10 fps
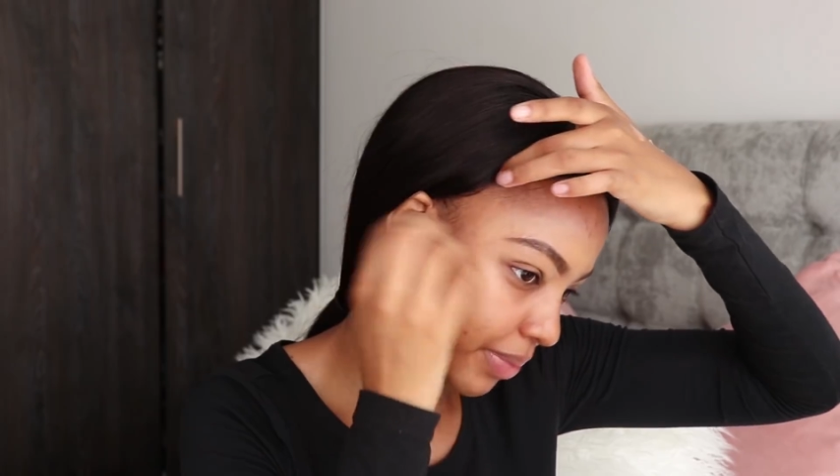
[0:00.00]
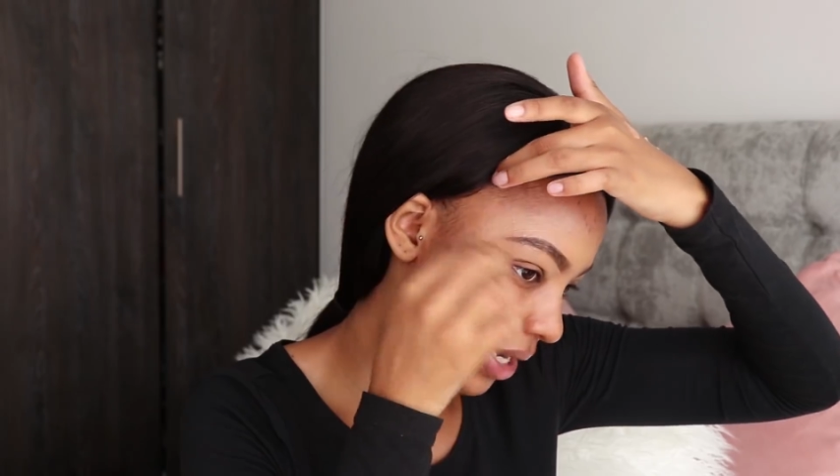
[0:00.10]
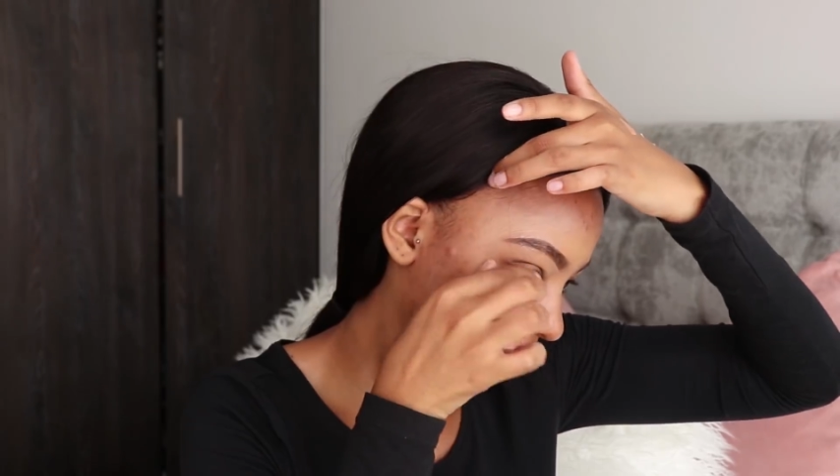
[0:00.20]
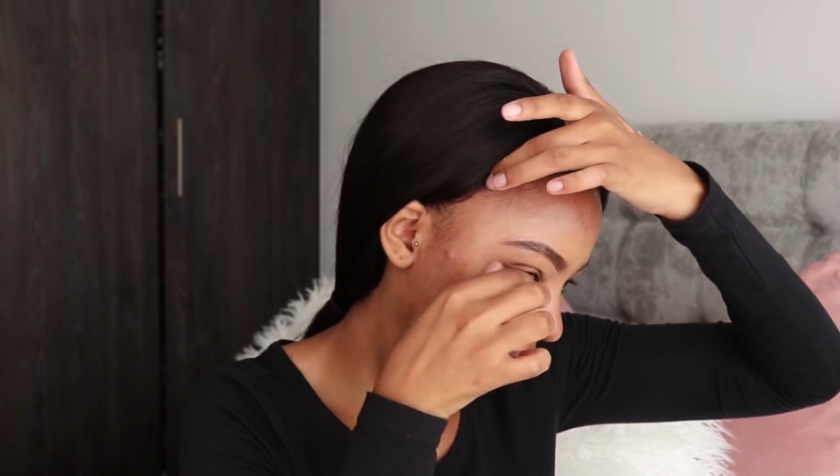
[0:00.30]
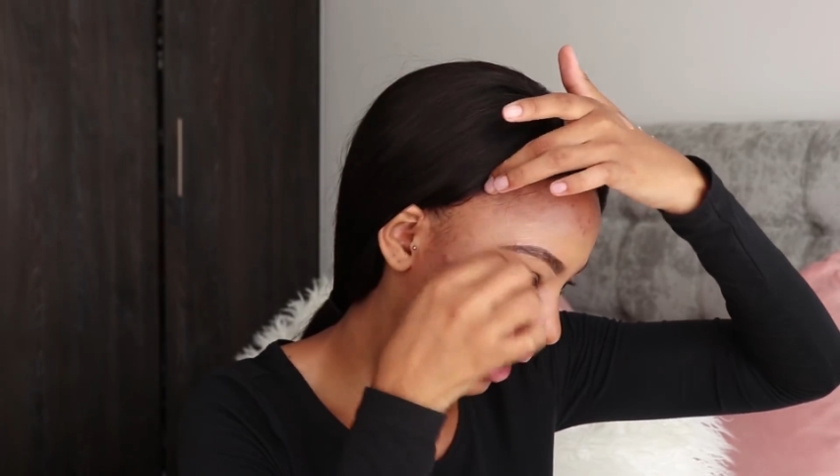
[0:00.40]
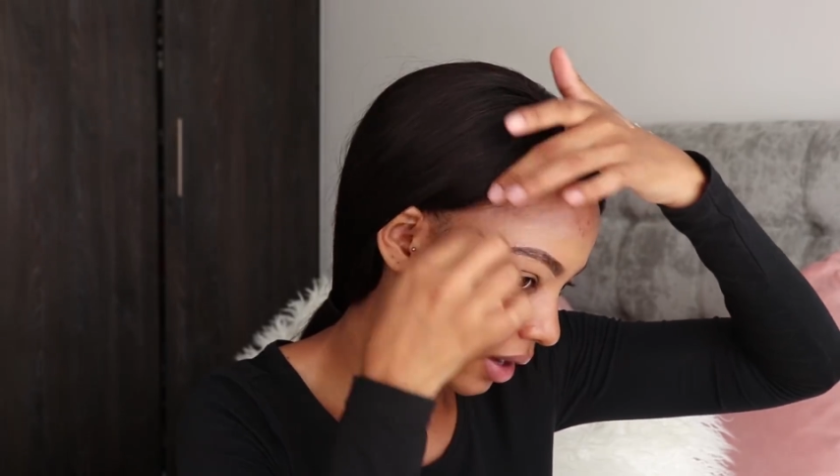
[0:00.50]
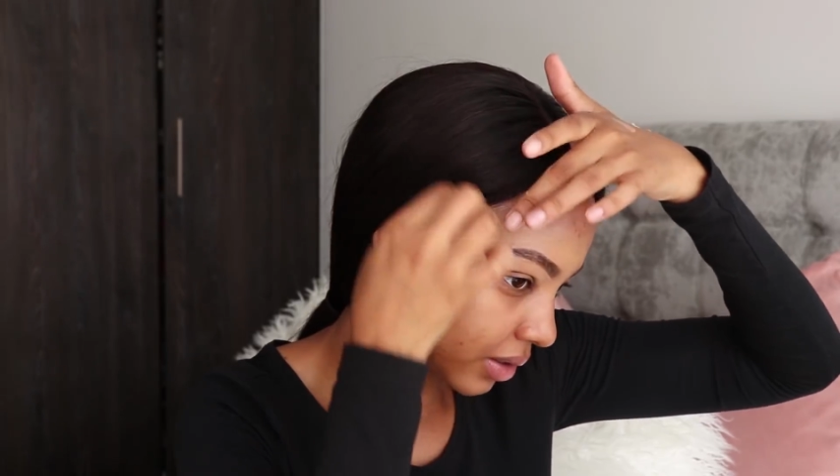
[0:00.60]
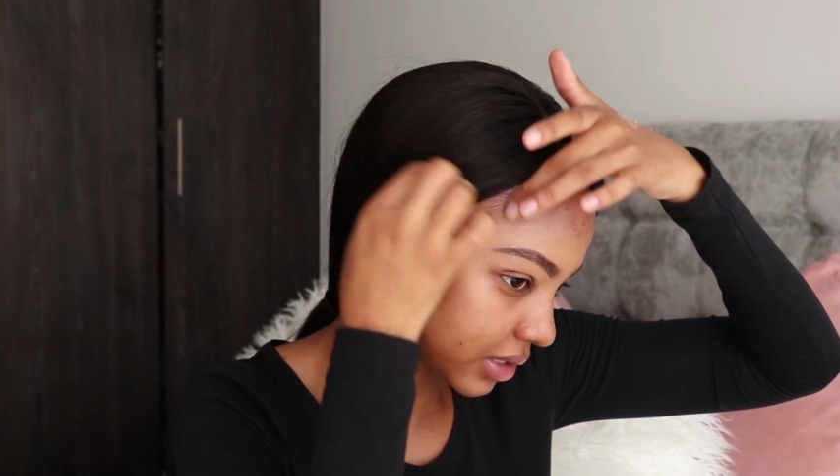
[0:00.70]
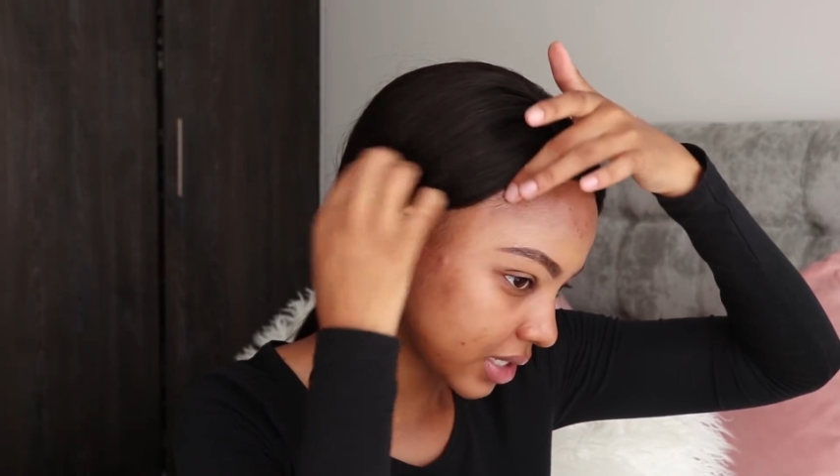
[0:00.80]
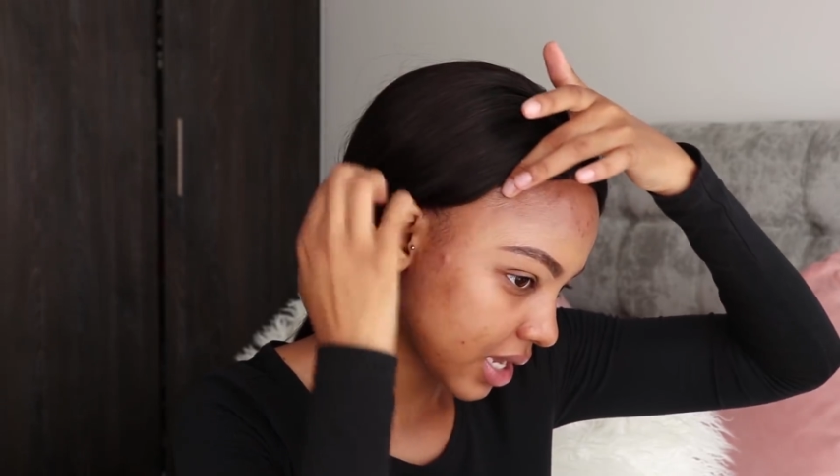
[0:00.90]
bugging
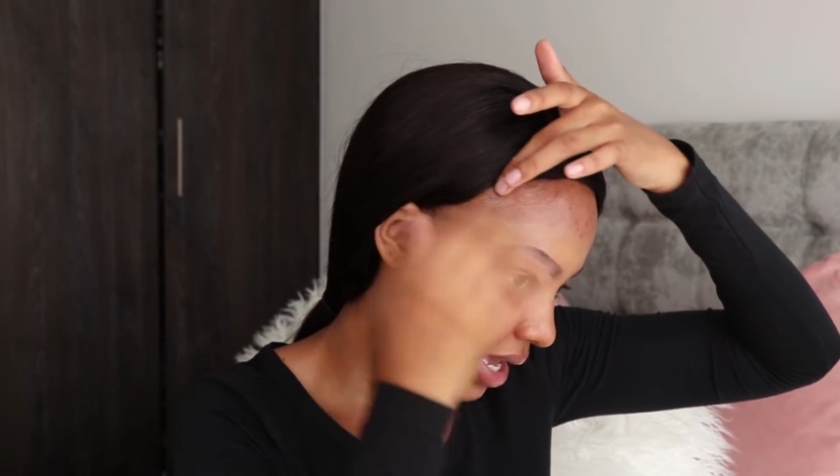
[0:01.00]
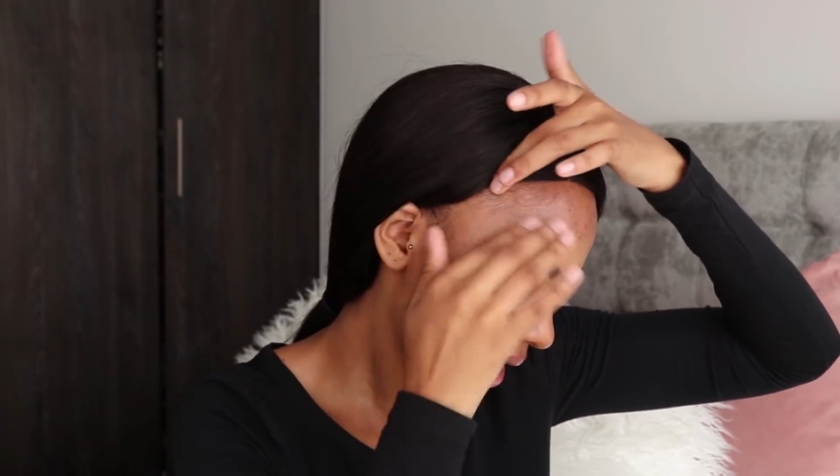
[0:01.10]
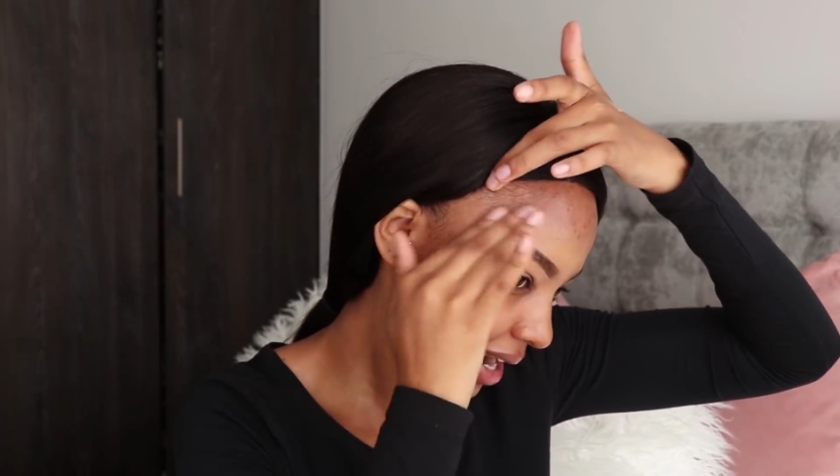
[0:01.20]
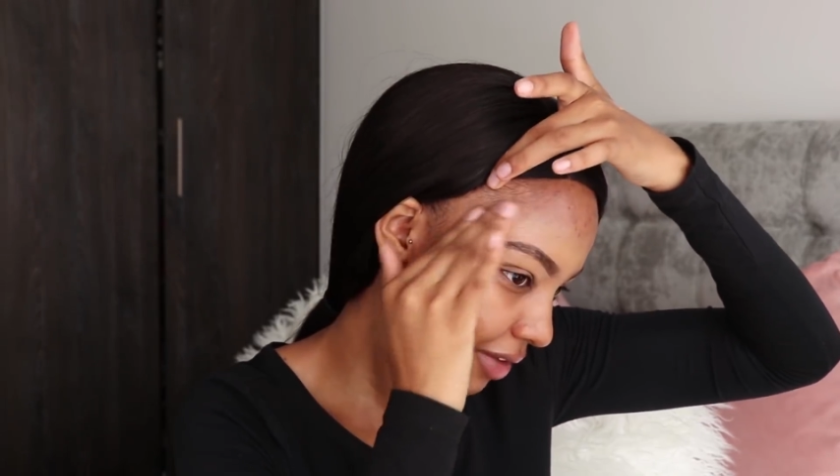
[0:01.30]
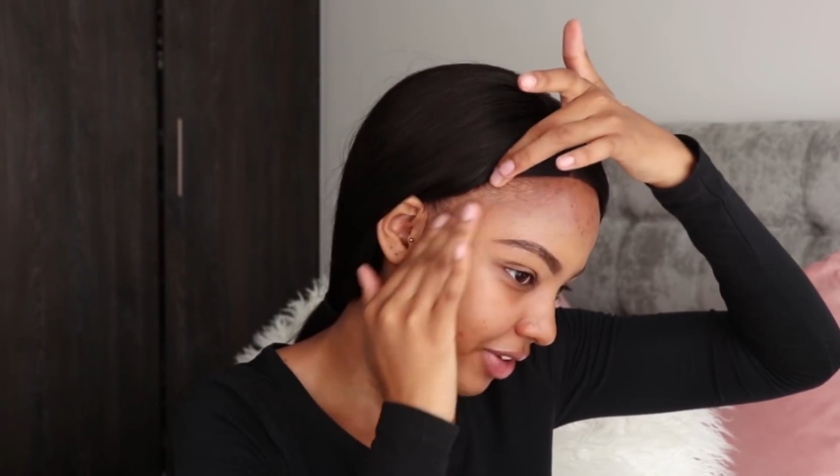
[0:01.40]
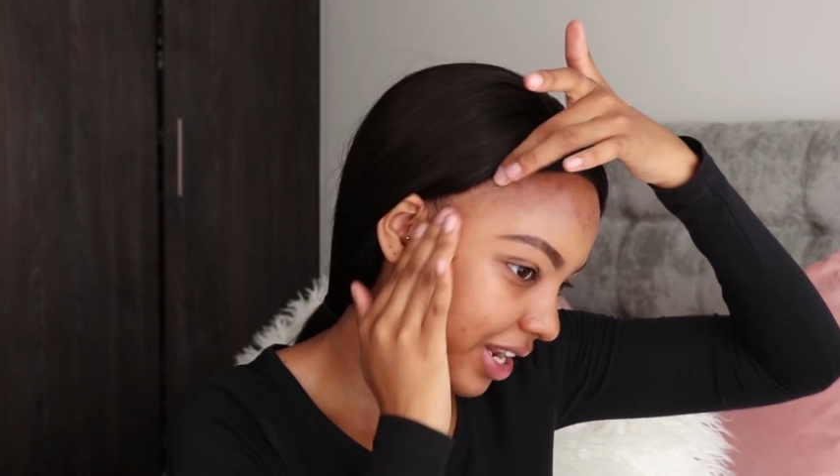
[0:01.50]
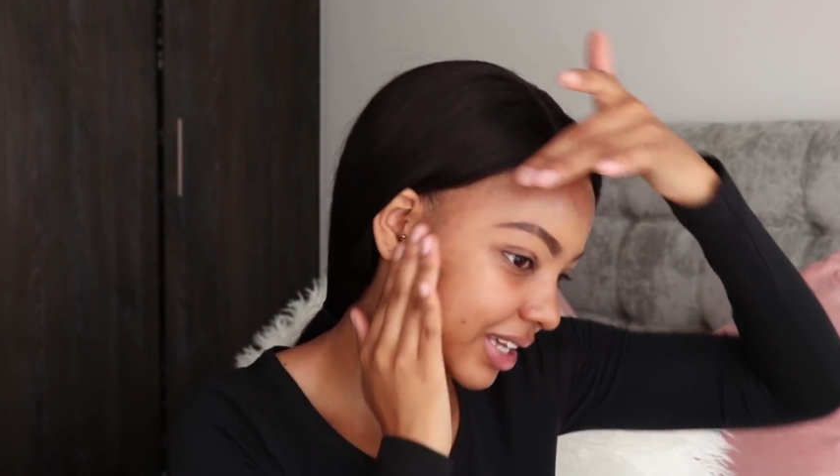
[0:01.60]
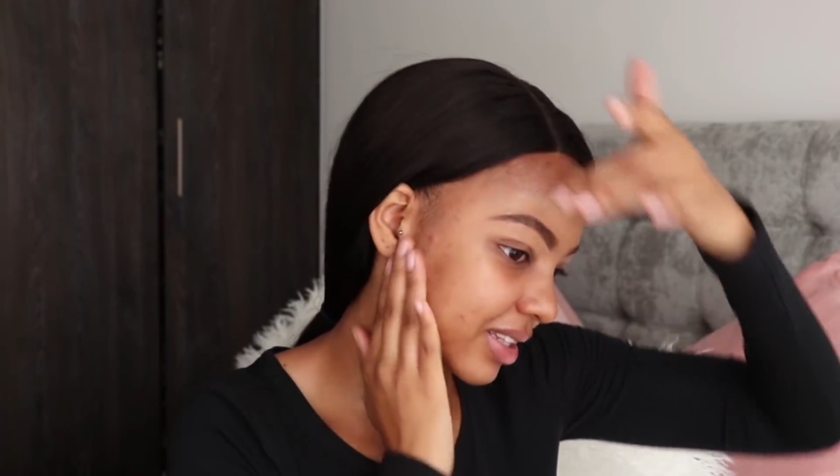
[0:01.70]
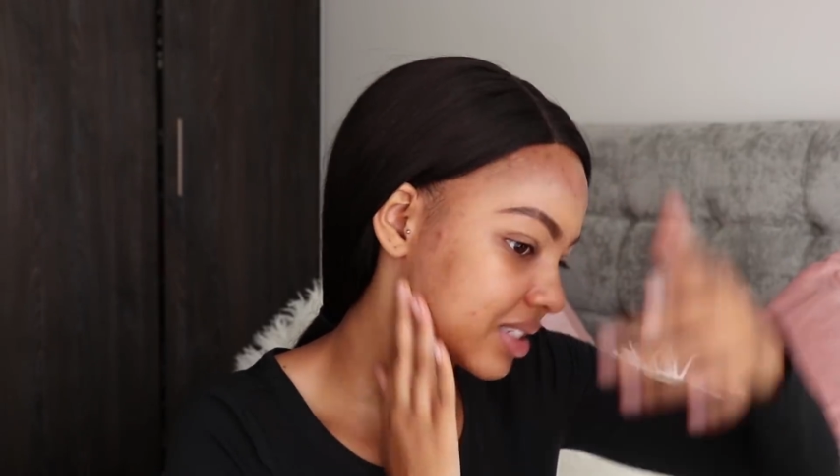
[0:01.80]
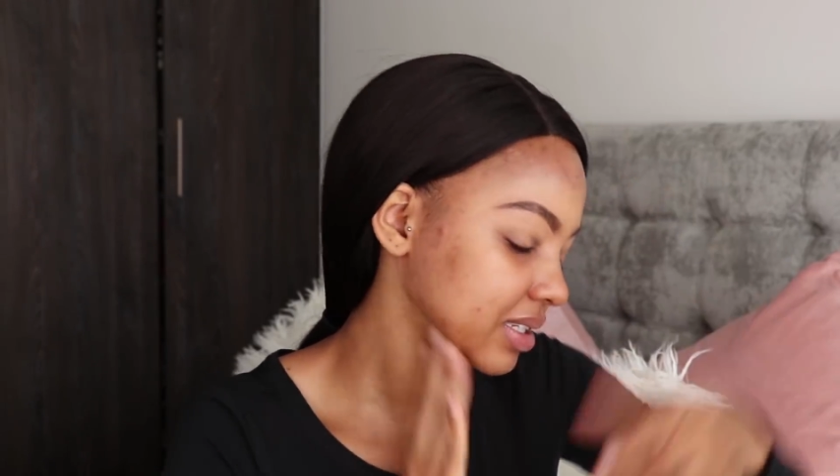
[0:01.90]
out, and I feel
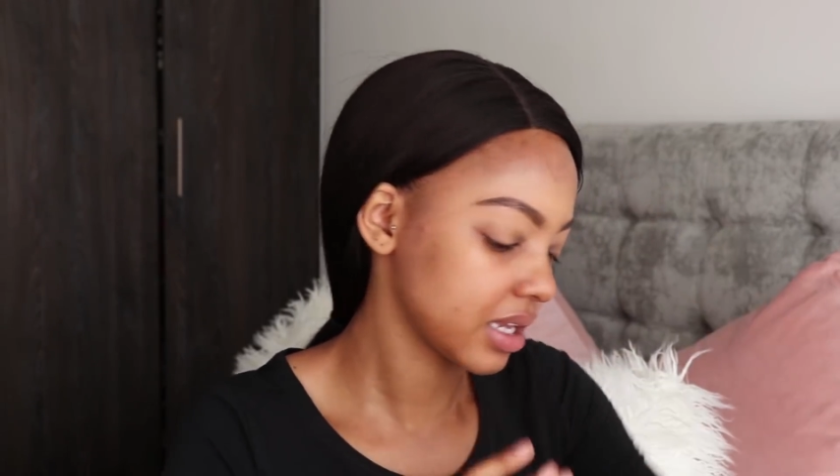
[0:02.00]
like